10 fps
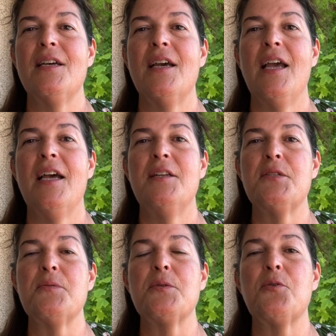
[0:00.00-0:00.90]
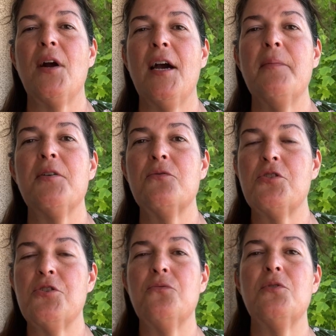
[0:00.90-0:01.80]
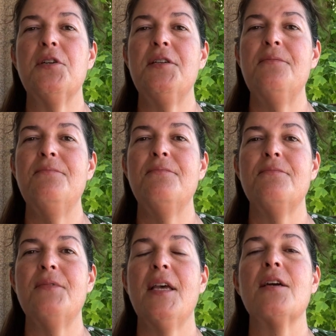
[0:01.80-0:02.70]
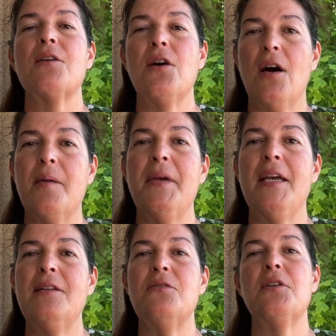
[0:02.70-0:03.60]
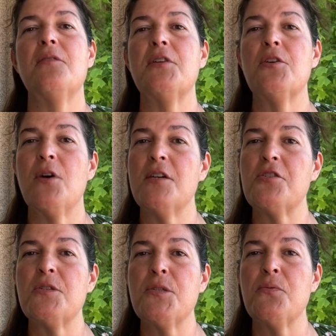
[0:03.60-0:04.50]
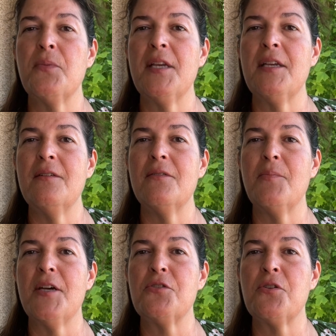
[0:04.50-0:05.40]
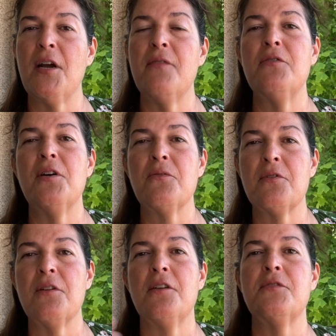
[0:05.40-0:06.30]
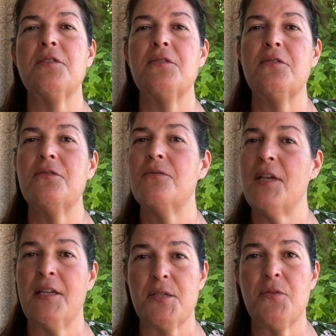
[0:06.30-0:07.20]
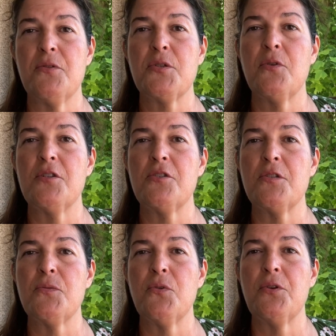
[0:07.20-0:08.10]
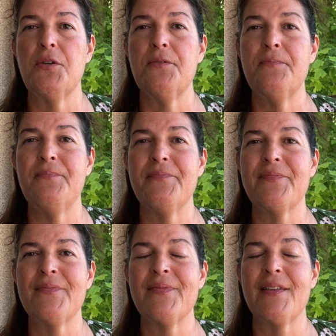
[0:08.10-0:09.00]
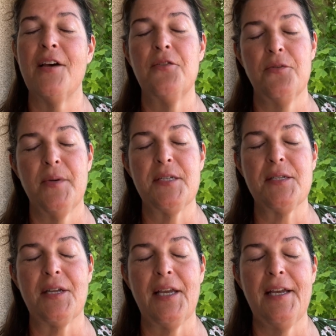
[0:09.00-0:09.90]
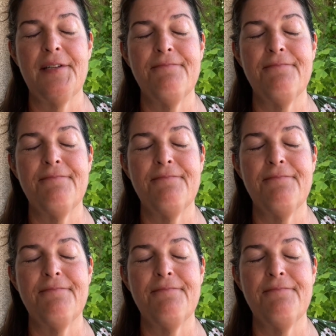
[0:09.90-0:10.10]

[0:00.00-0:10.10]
And subscribe, I wish you would. Comment, do you have any questions for me about travel? I would love to answer those questions for you. I'll do the best I can.